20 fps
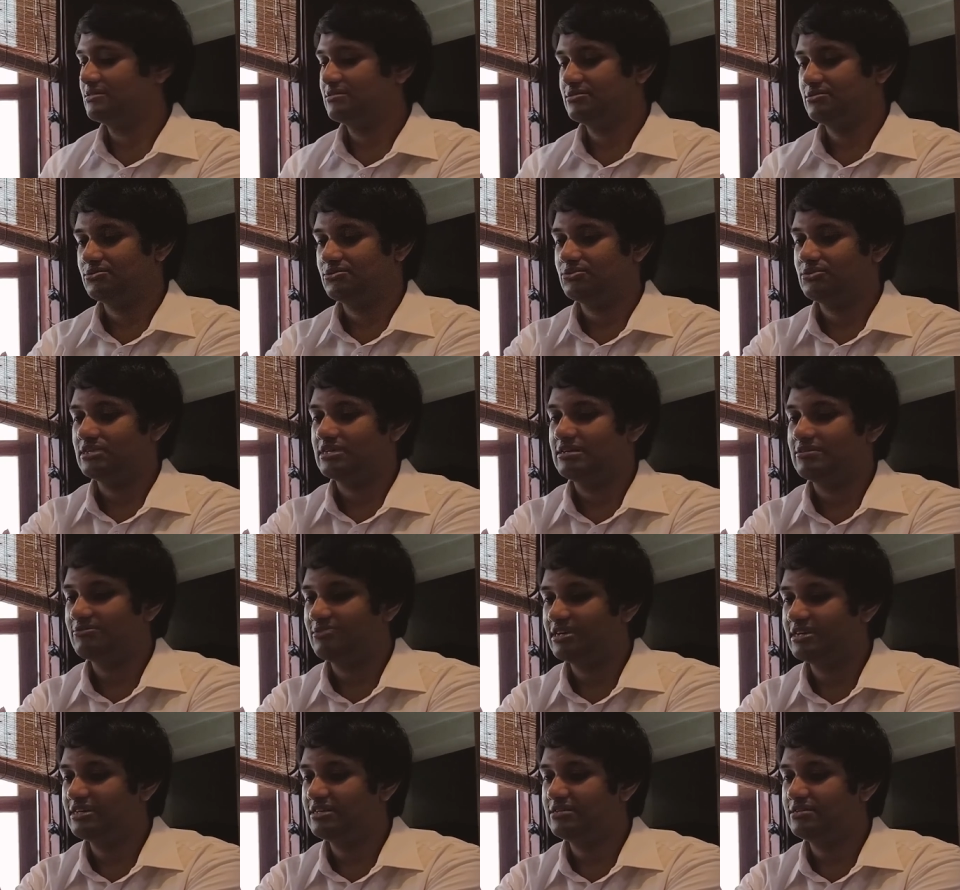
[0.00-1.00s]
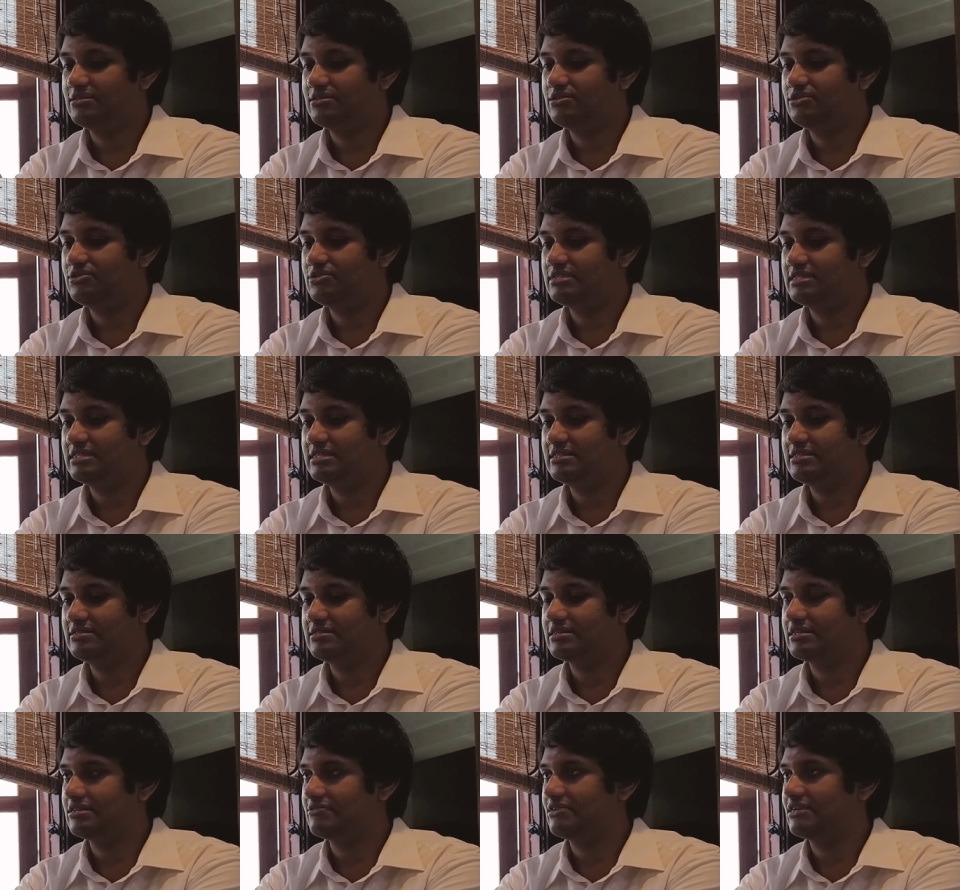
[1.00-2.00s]
So uh, what do you think,
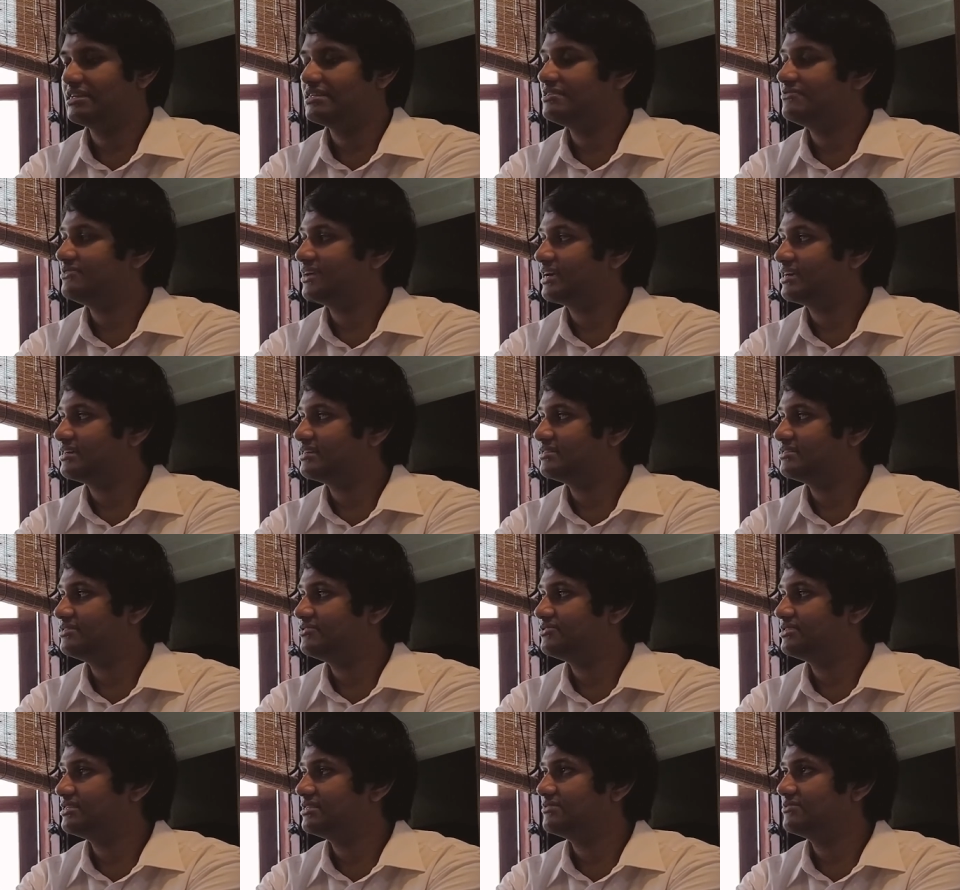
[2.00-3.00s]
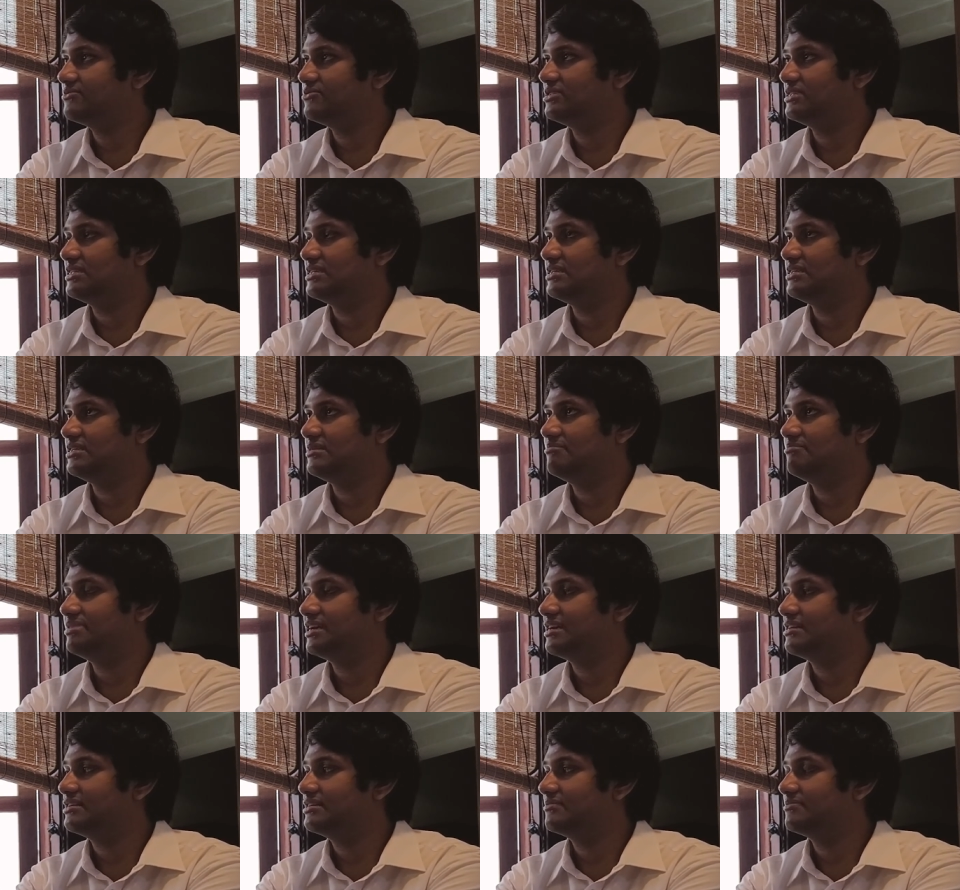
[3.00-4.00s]
uh, what are the factors do you think would
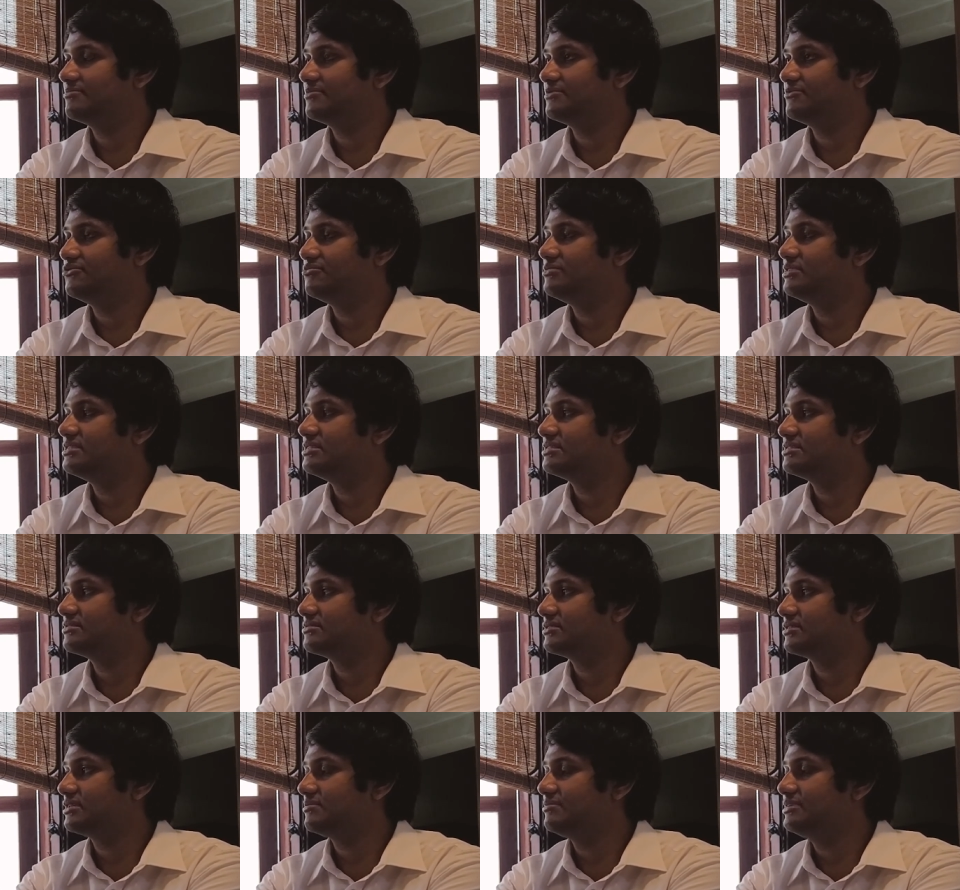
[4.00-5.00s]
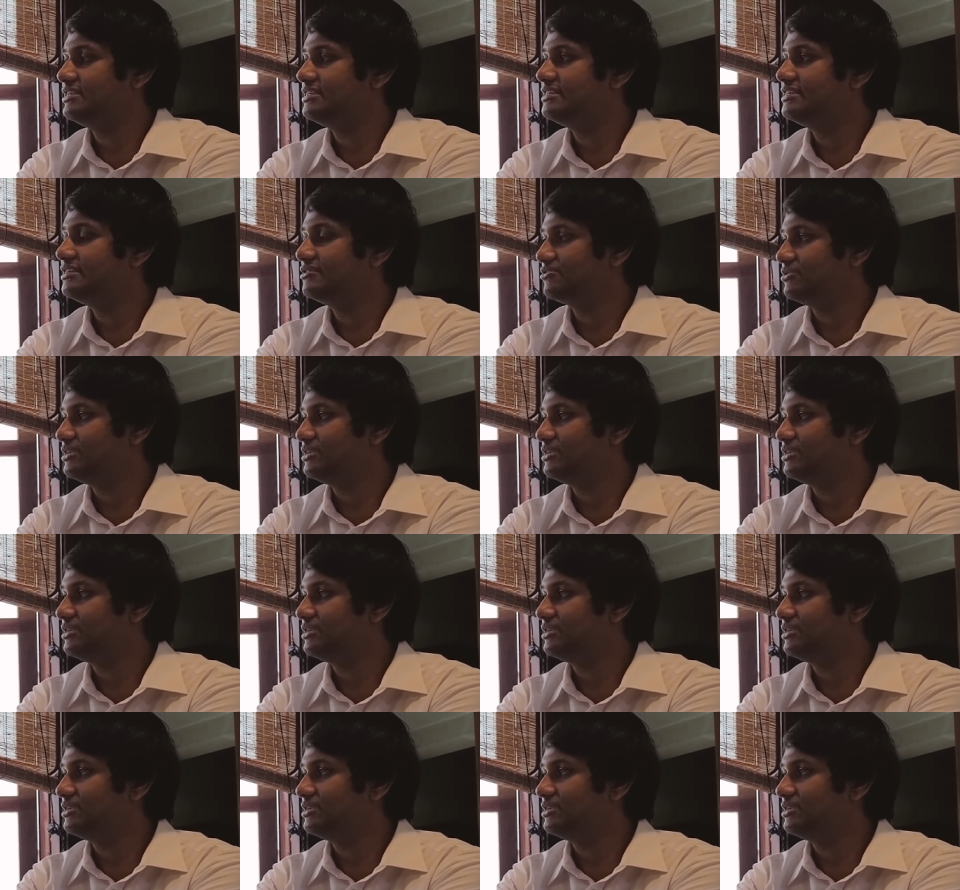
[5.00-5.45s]
impact a woman's ability to